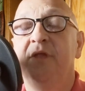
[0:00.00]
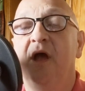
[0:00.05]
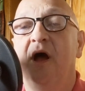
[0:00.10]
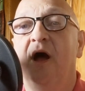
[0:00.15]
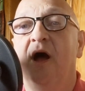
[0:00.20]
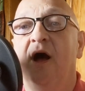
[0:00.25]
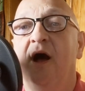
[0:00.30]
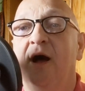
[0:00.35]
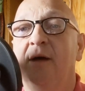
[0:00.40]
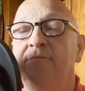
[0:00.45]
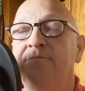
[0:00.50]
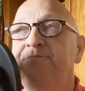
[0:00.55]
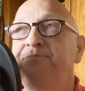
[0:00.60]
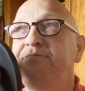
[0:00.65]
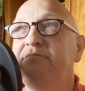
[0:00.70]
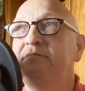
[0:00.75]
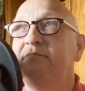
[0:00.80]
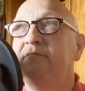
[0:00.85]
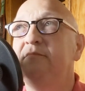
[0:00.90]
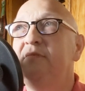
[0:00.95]

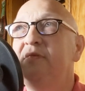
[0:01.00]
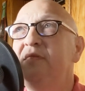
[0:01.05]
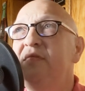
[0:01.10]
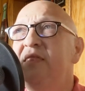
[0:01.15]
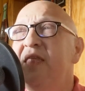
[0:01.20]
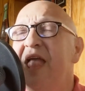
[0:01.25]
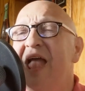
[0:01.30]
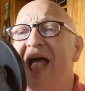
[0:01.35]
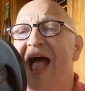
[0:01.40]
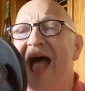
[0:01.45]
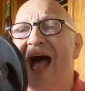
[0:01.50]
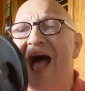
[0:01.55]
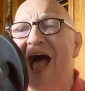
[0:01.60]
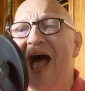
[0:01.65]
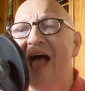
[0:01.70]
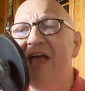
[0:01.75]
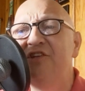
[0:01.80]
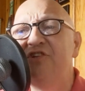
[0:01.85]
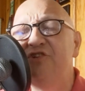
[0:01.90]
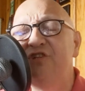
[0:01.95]

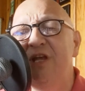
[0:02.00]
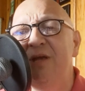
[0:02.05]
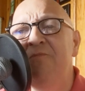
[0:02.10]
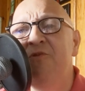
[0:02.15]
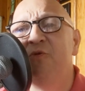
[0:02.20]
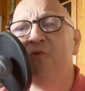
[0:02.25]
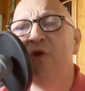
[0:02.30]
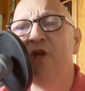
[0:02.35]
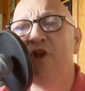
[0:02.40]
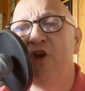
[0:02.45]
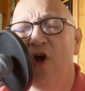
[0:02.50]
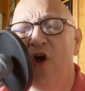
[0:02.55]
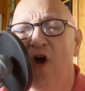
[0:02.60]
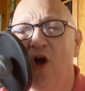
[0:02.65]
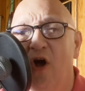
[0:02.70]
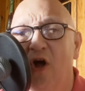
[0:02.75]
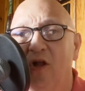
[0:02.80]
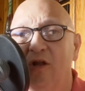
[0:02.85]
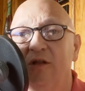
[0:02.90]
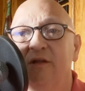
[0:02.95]
I seem to
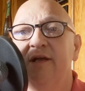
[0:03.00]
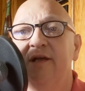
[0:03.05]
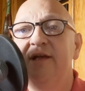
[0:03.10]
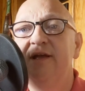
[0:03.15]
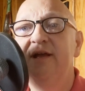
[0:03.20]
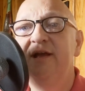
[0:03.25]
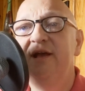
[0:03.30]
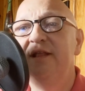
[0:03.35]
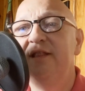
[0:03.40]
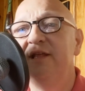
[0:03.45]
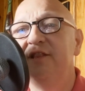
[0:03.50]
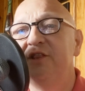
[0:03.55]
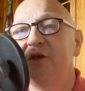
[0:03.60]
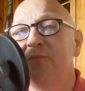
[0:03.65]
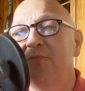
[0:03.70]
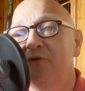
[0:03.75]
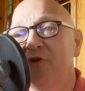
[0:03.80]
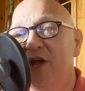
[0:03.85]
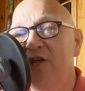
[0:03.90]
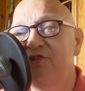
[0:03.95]
recall that the
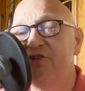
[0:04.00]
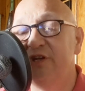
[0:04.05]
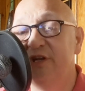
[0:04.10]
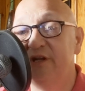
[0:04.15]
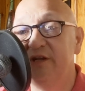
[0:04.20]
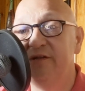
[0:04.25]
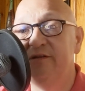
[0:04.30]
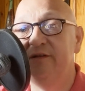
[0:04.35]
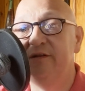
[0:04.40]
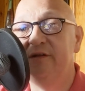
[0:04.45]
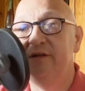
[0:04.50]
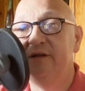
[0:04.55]
president